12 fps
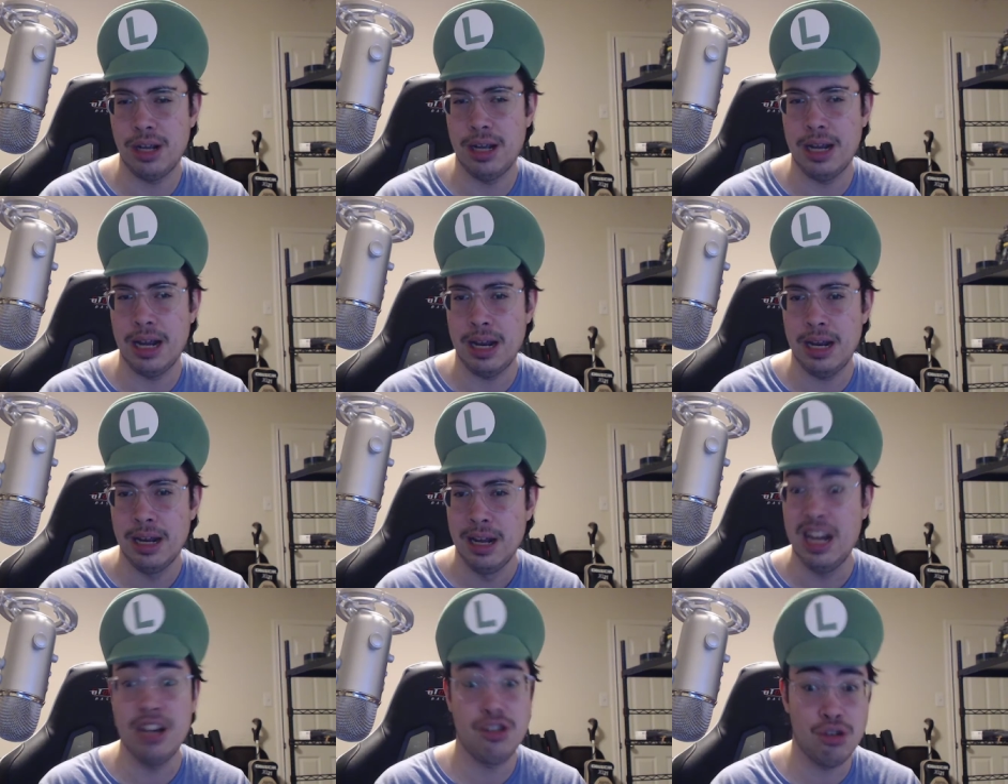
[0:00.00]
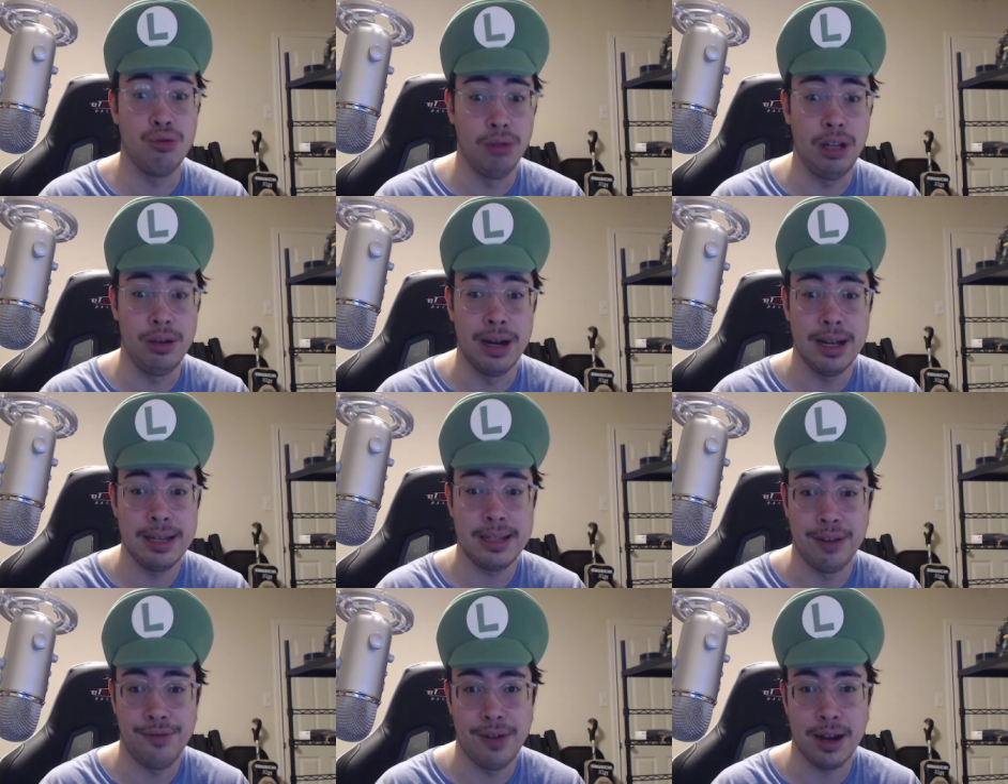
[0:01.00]
a it truly was
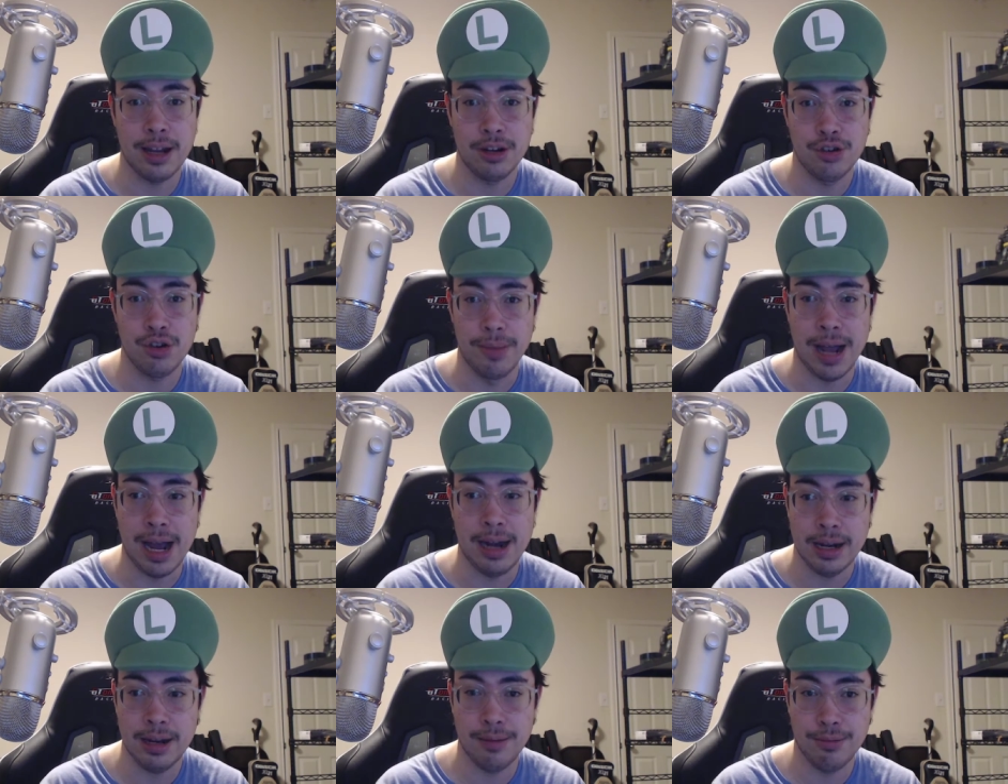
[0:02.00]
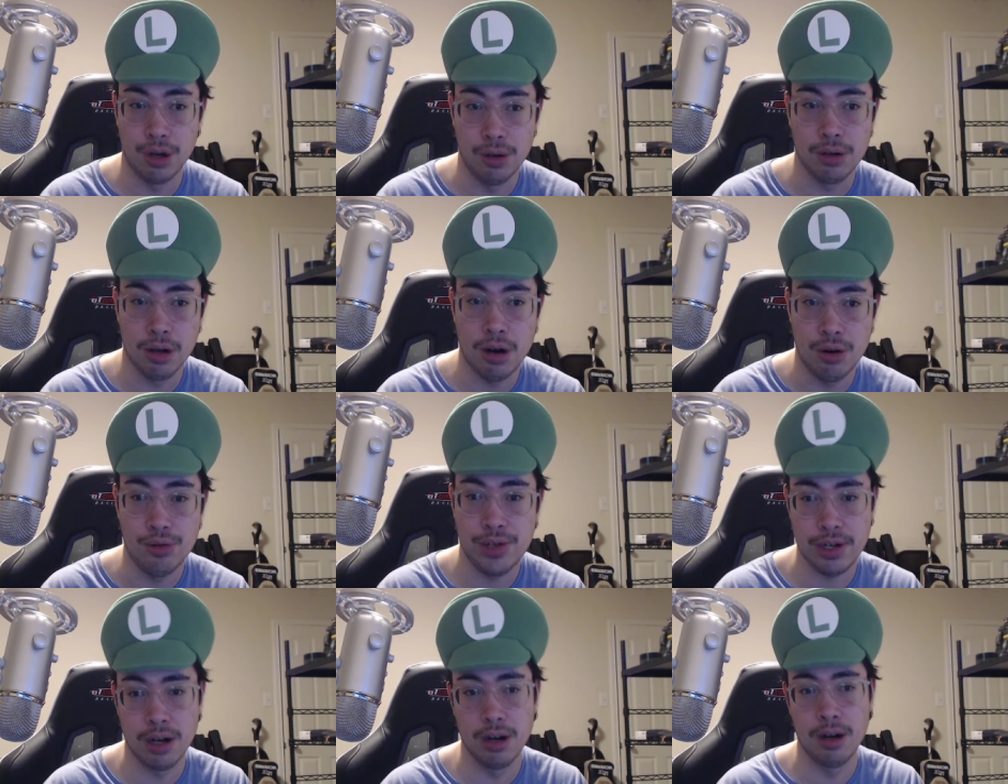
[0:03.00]
a fucking traumatic roller
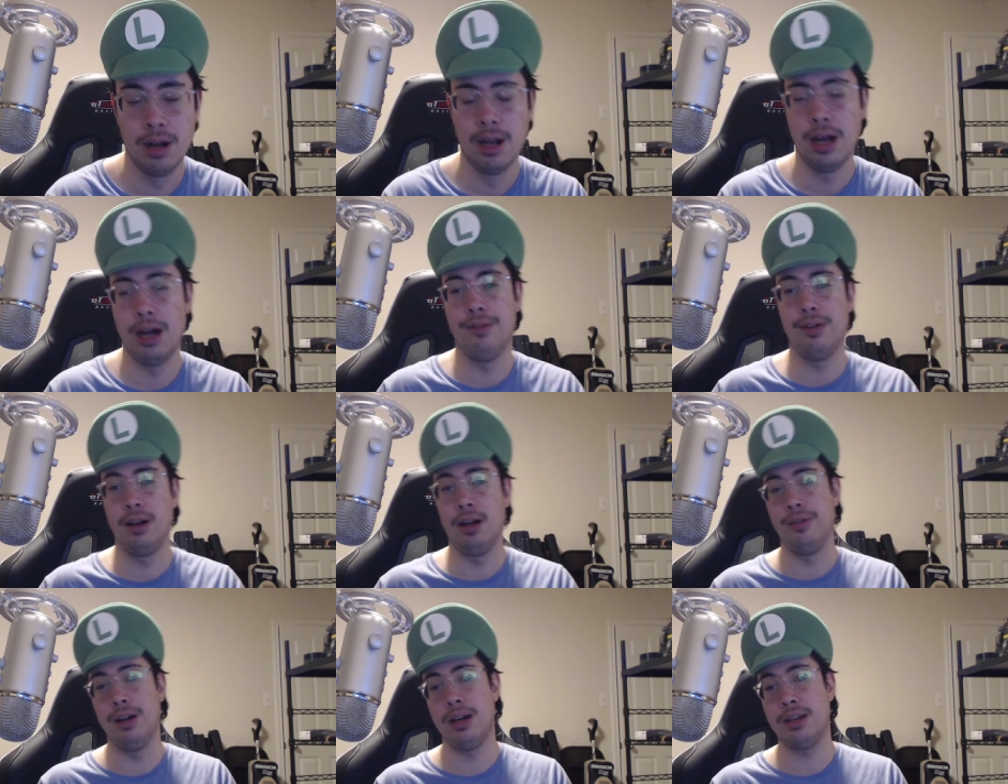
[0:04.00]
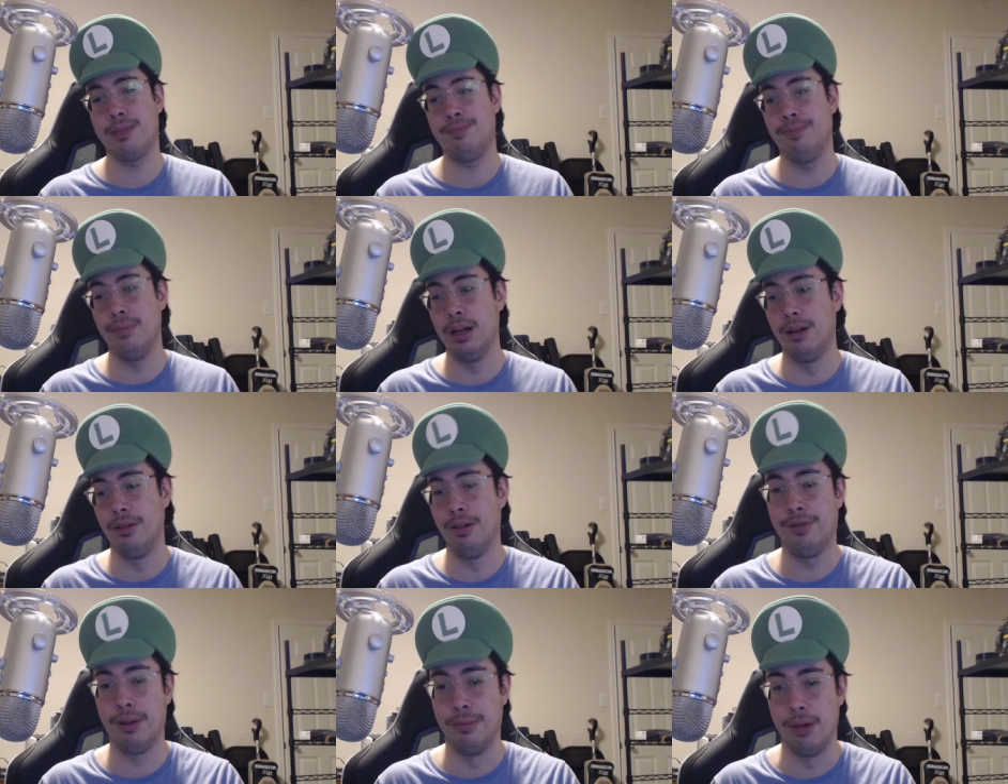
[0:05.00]
coaster of a, of an ex,
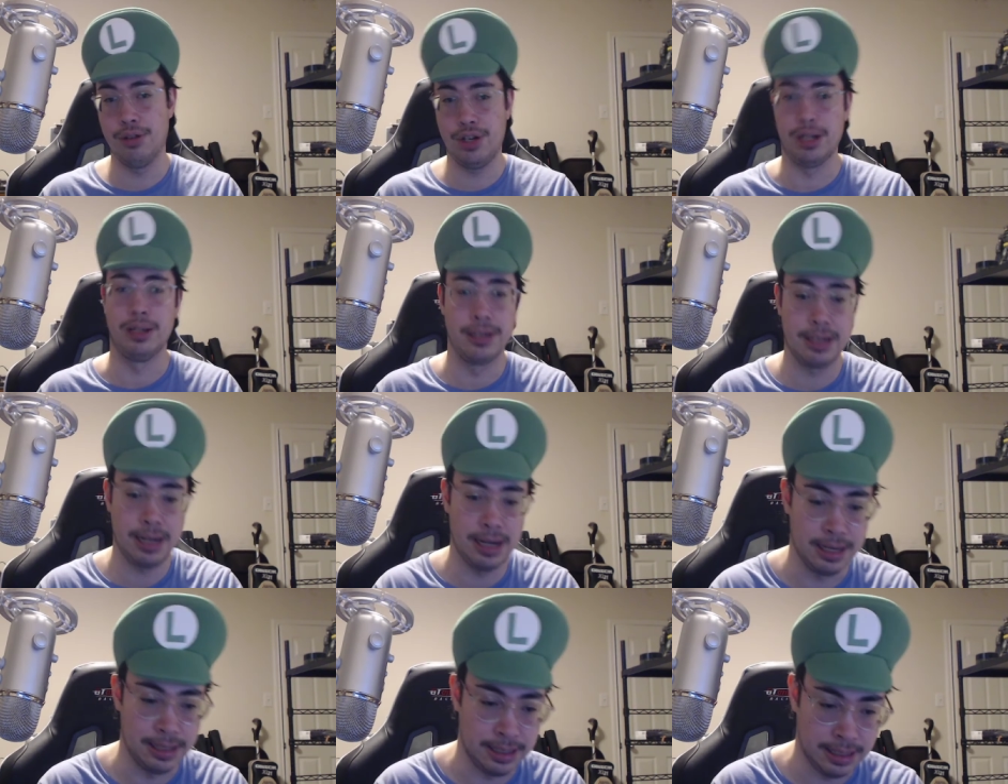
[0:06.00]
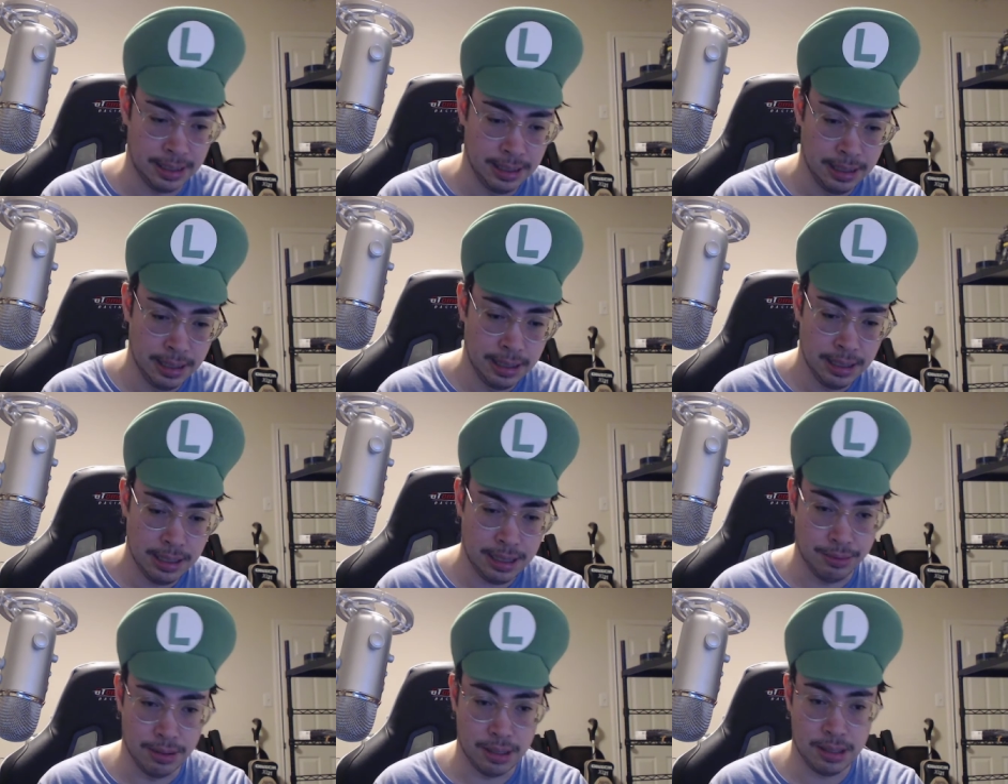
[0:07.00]
of emotions because
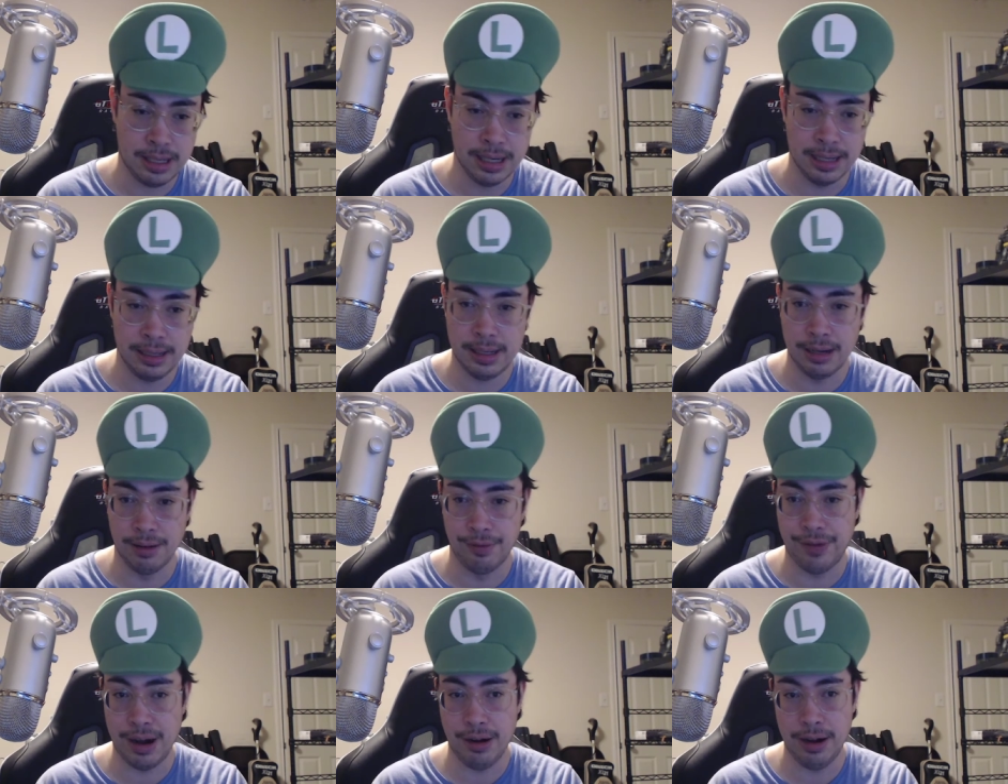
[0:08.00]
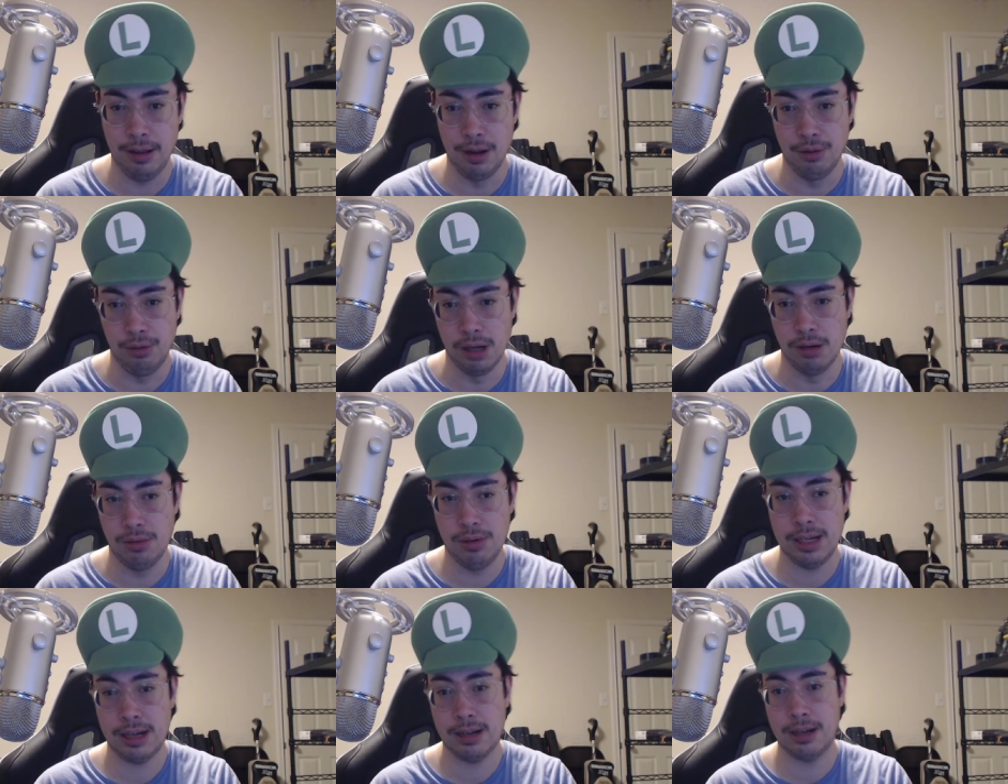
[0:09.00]
there were tons of very low
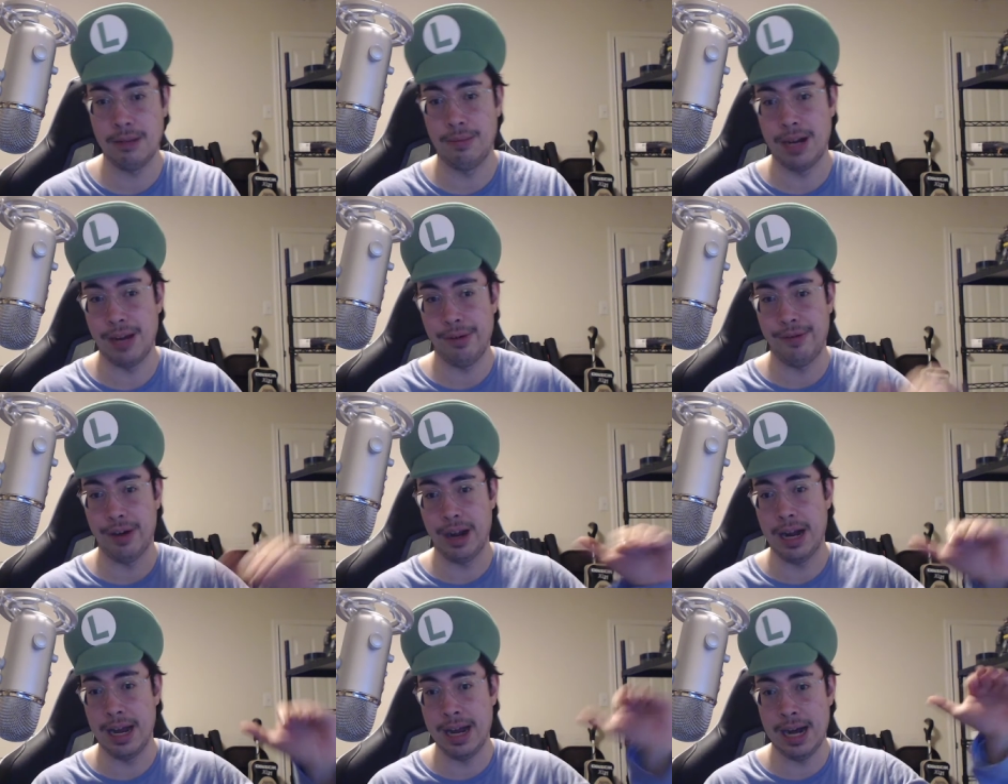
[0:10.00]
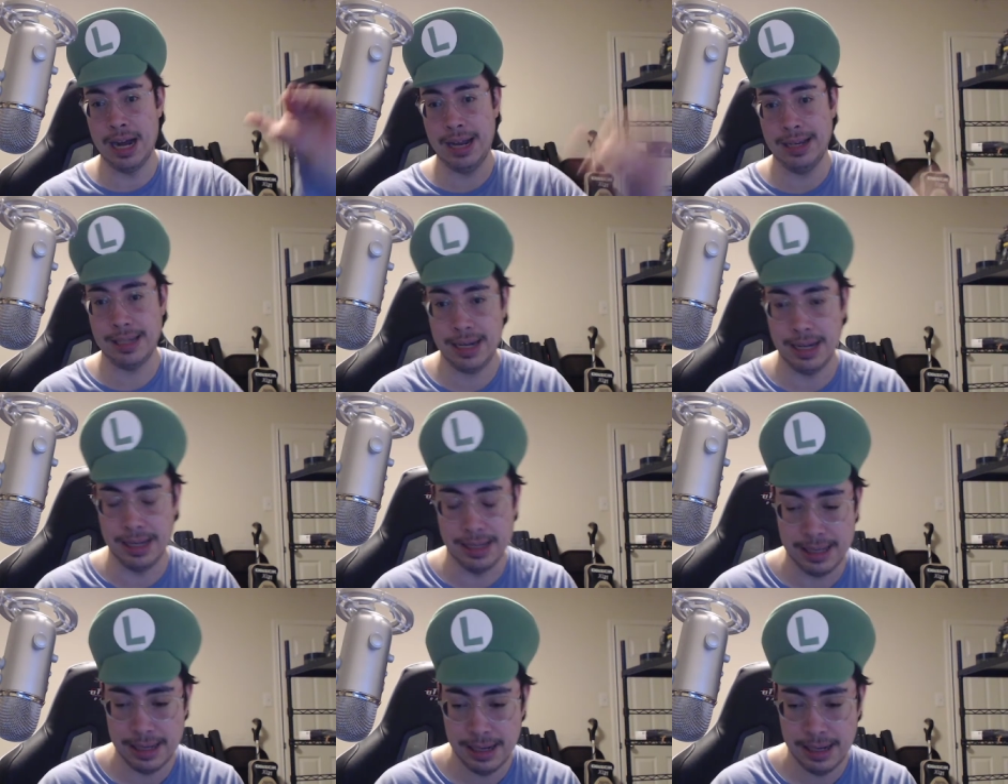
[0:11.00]
lows combined with very high highs because